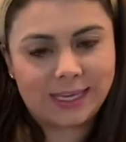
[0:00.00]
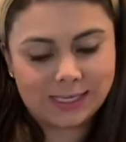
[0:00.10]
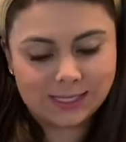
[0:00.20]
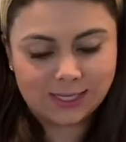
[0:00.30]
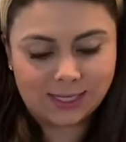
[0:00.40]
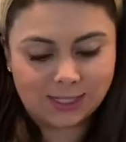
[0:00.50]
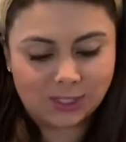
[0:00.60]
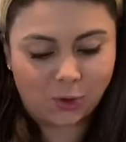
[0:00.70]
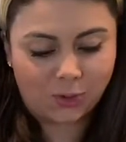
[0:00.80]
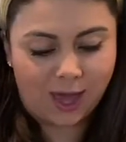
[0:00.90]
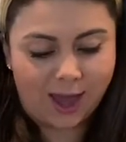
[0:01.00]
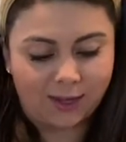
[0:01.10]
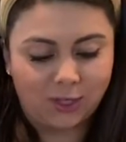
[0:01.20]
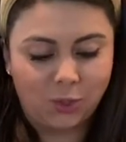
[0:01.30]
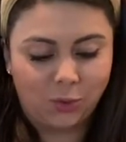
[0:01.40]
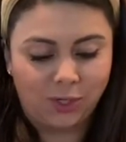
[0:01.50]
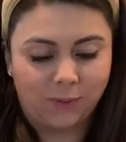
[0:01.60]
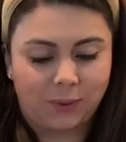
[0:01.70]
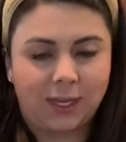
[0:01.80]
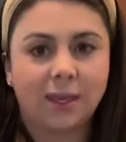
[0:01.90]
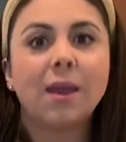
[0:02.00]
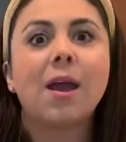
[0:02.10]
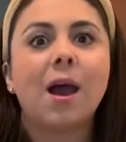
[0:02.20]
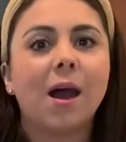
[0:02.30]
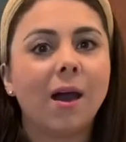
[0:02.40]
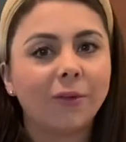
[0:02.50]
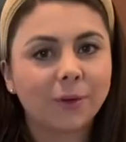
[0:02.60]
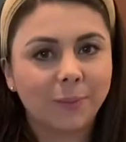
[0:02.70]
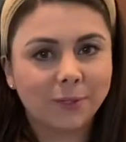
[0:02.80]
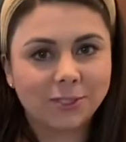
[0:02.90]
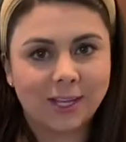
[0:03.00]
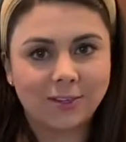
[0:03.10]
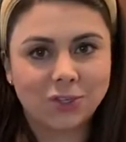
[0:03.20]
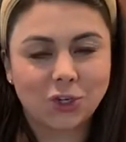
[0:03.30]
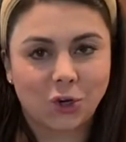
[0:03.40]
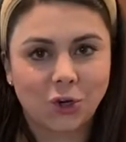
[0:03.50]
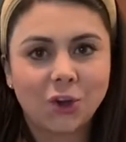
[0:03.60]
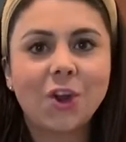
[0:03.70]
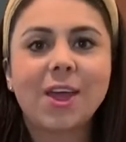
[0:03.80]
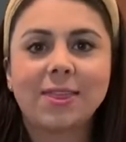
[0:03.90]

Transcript: yeast is so that you could be 100% sure